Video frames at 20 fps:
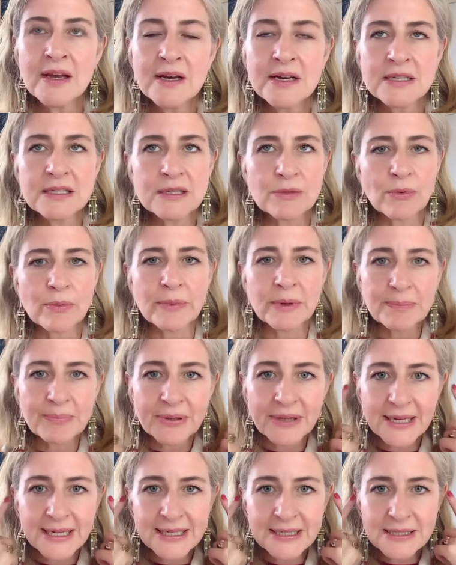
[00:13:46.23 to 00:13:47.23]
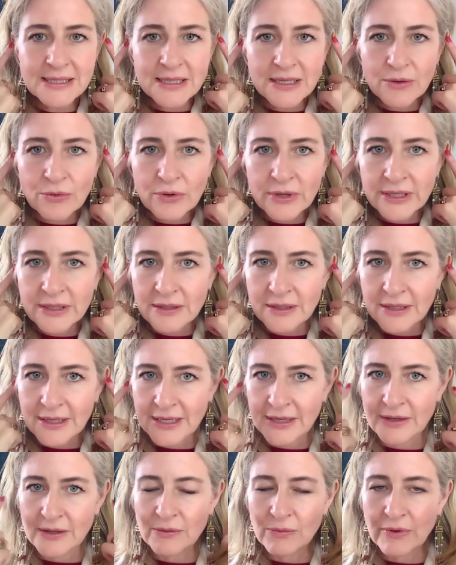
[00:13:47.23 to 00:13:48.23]
So when we place the oil
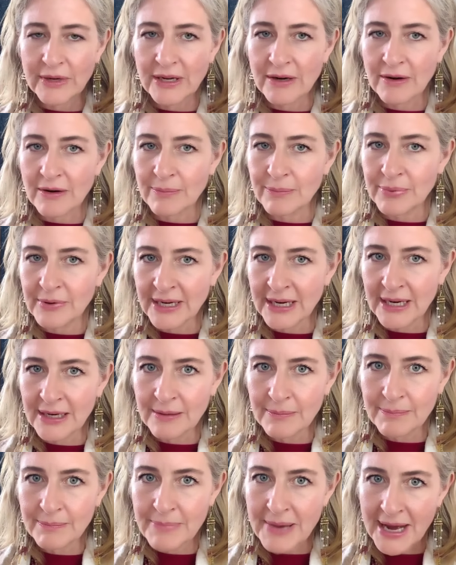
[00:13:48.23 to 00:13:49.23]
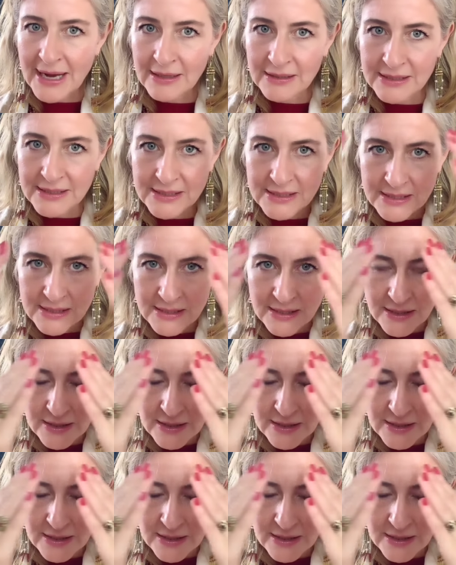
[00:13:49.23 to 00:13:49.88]
here, we are bringing balance